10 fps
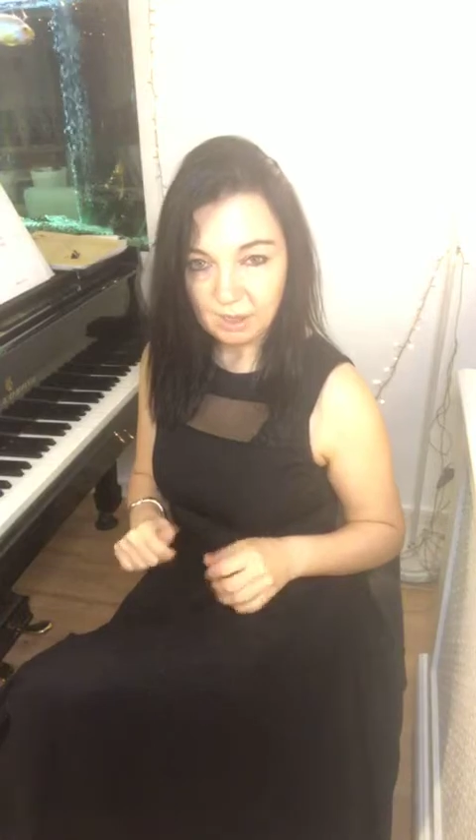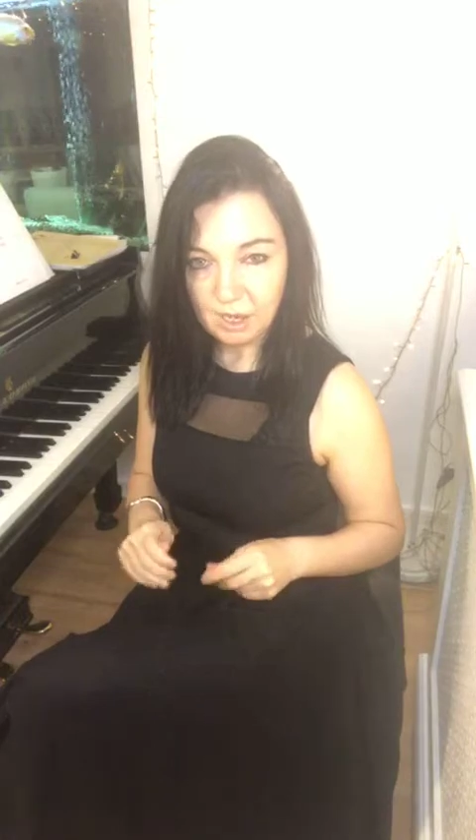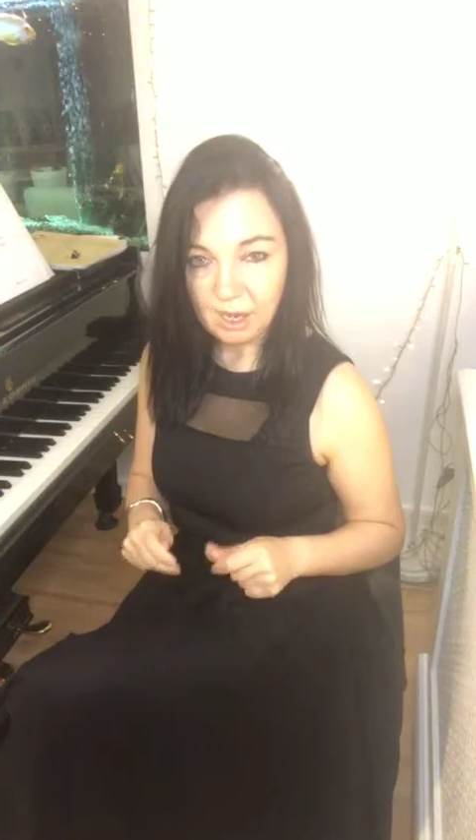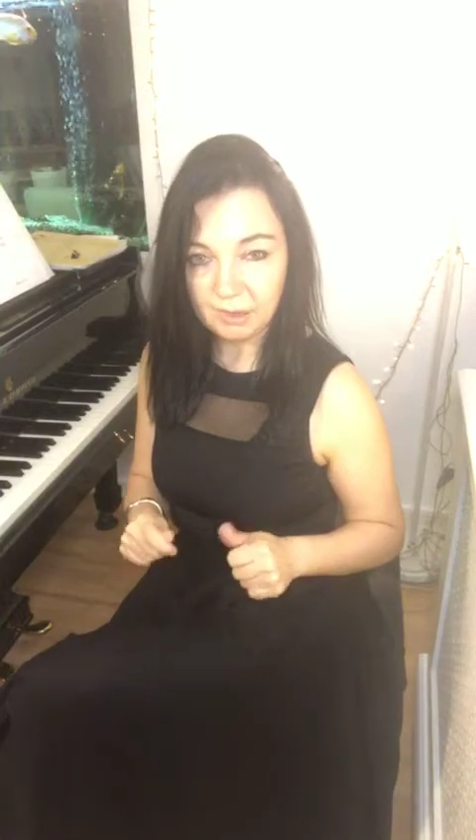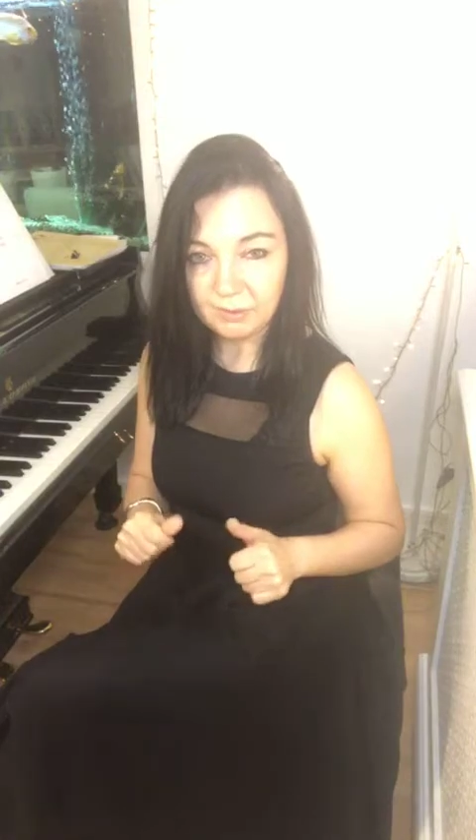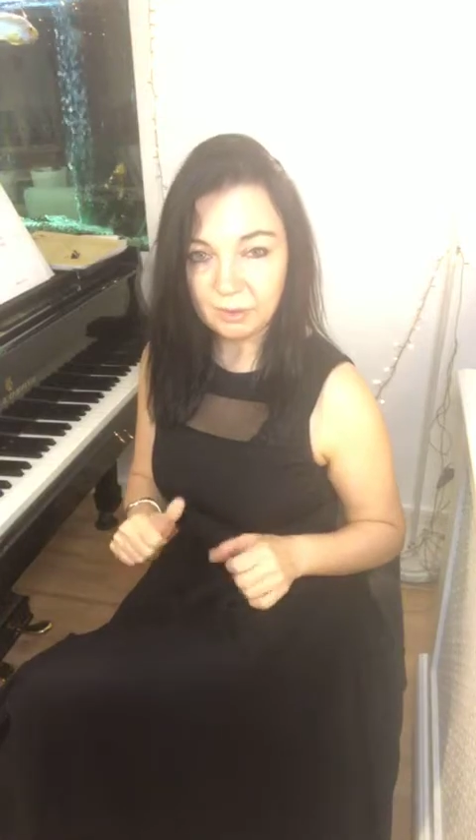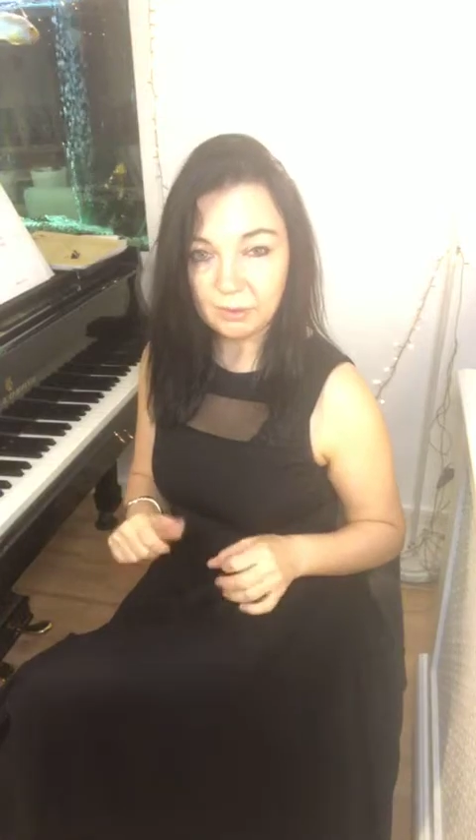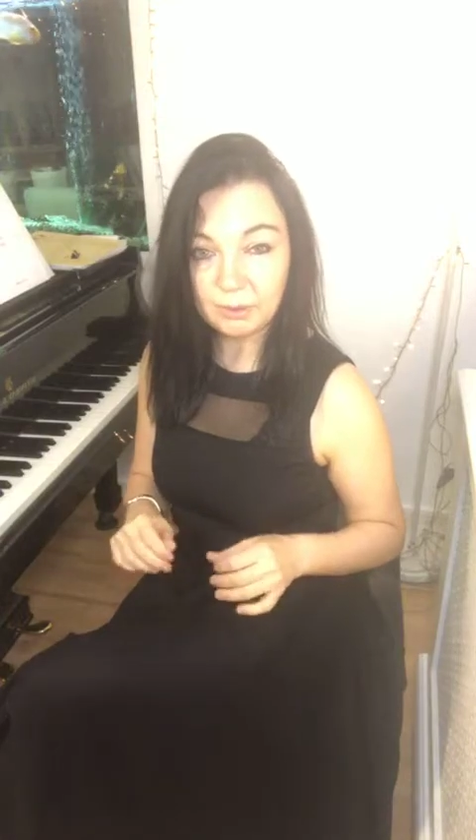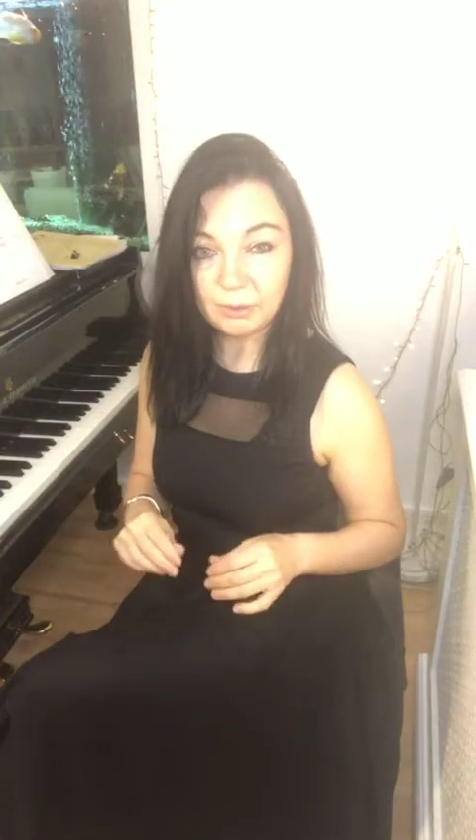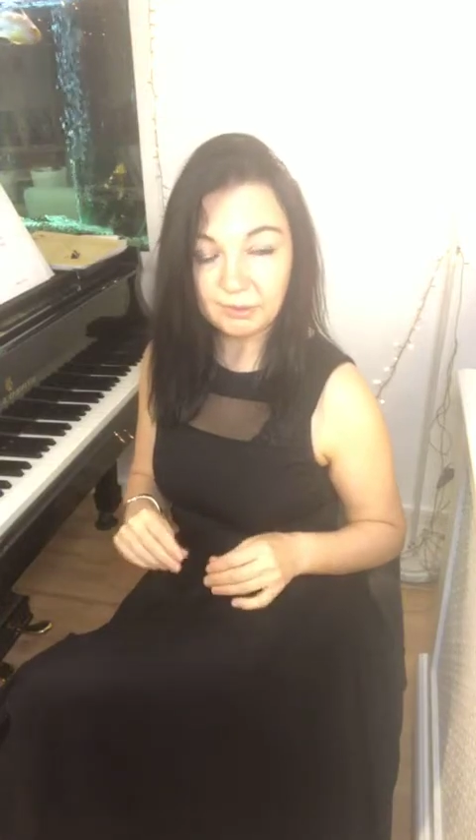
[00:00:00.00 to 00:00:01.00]
And we're going to
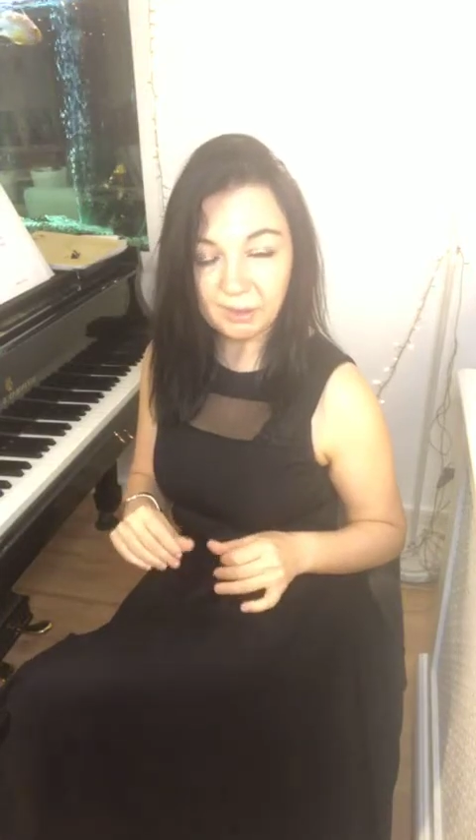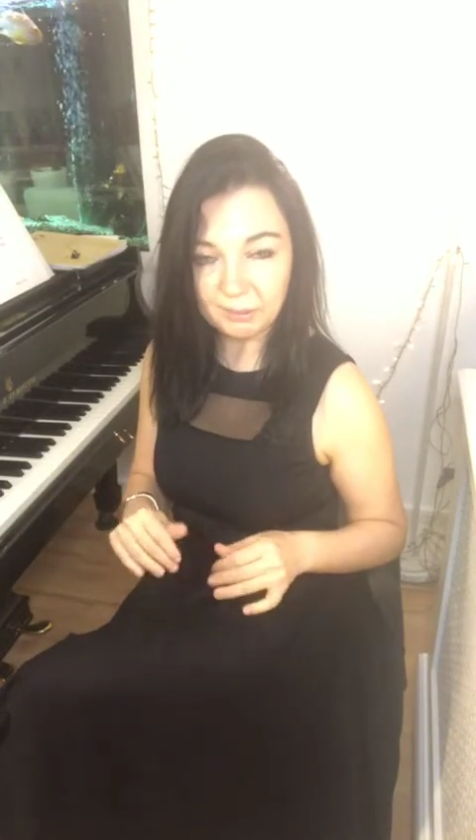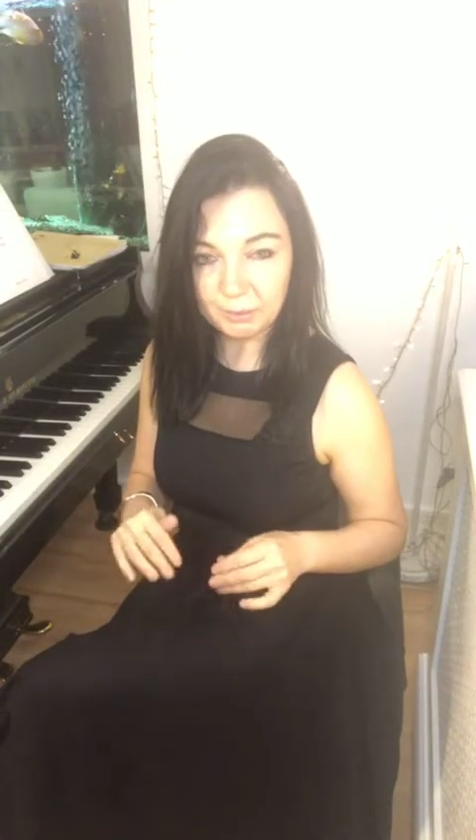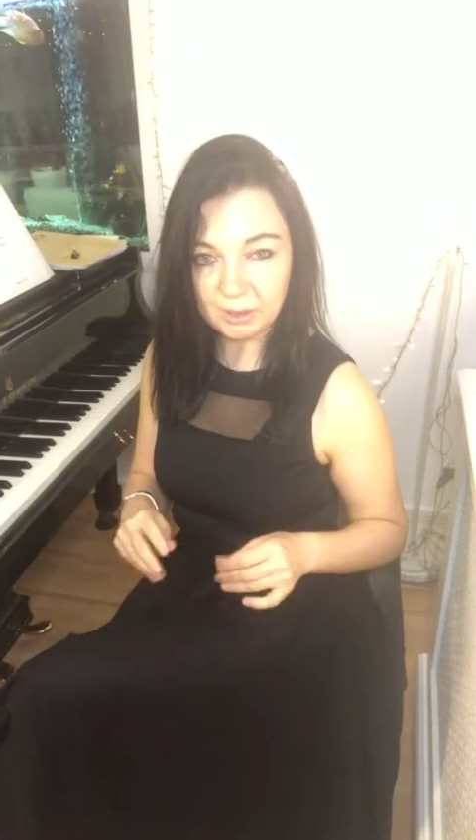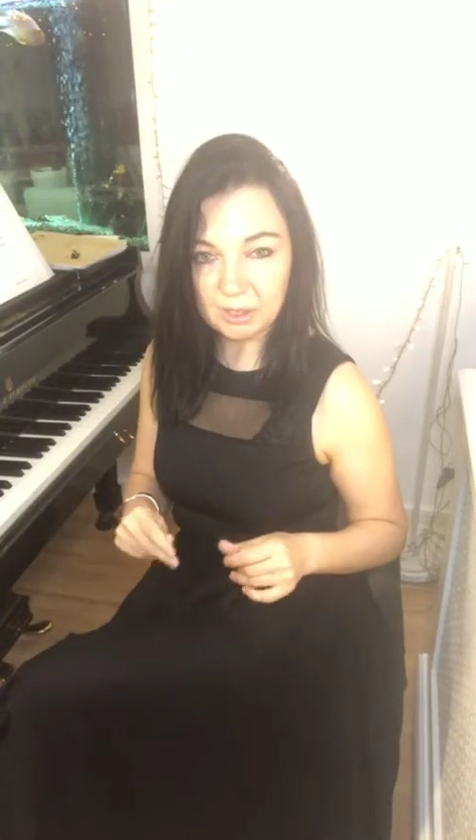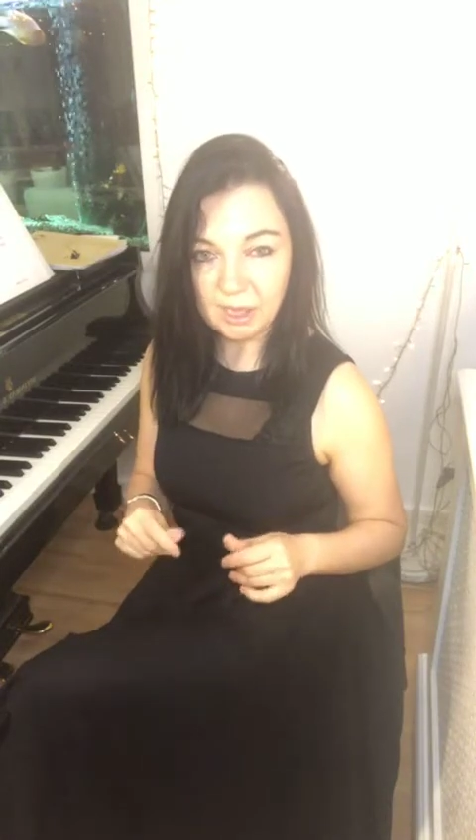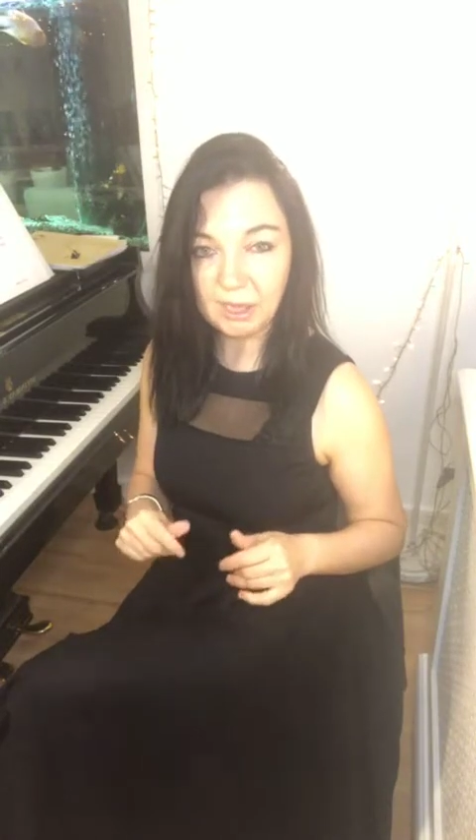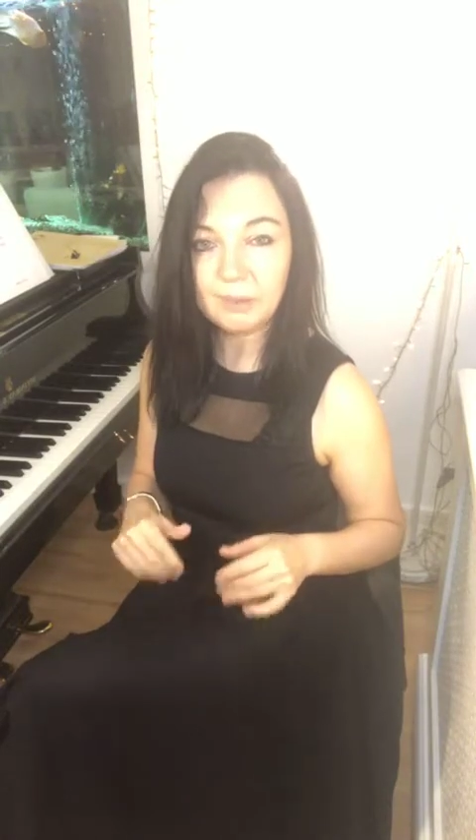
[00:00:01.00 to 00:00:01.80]
do it one more time